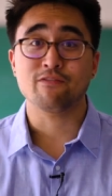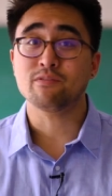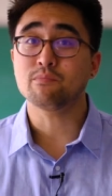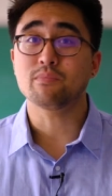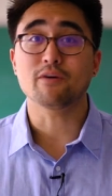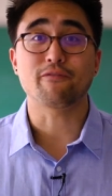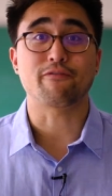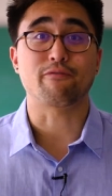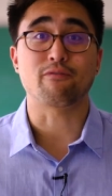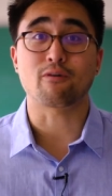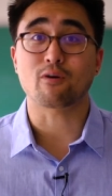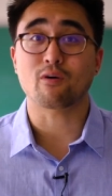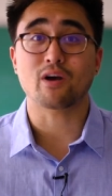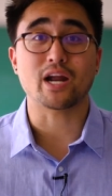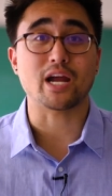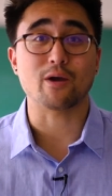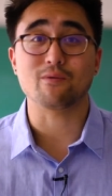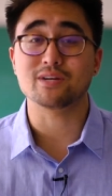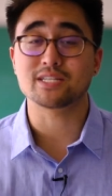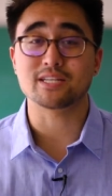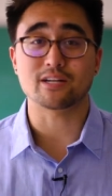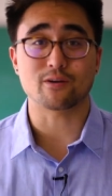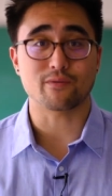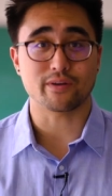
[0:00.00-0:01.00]
Even before
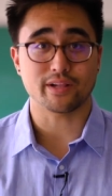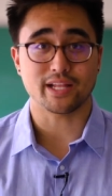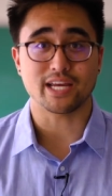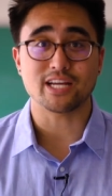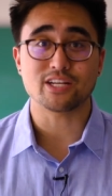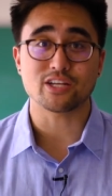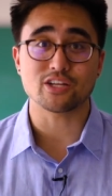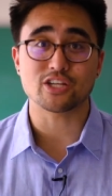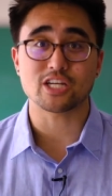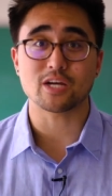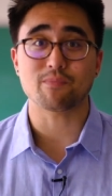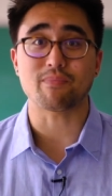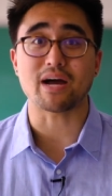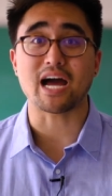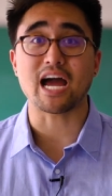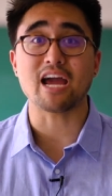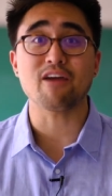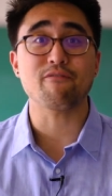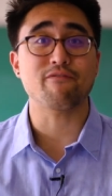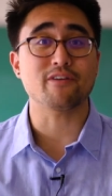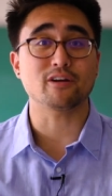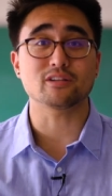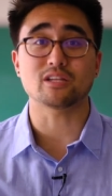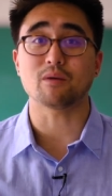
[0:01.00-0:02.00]
I was in a relationship,
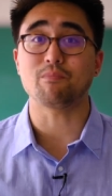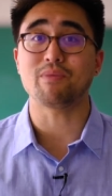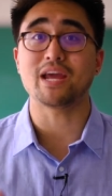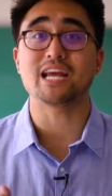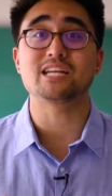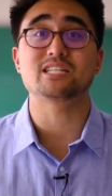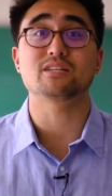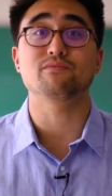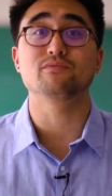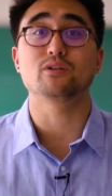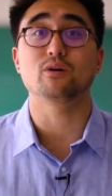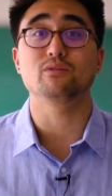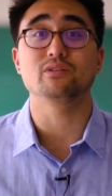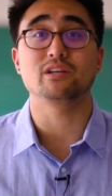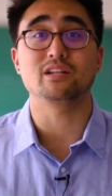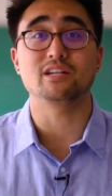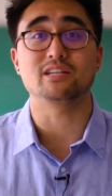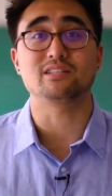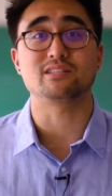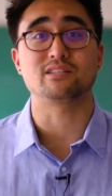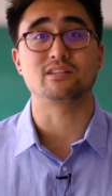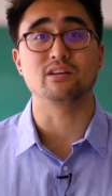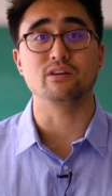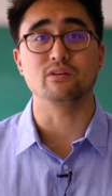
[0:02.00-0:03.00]
I felt the pangs of
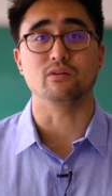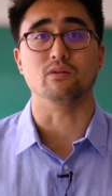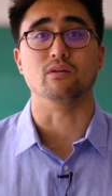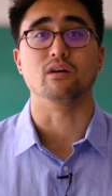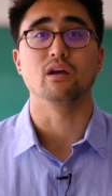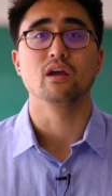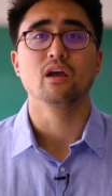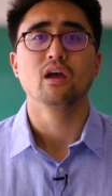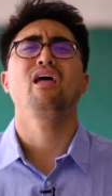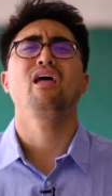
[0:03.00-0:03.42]
loneliness too.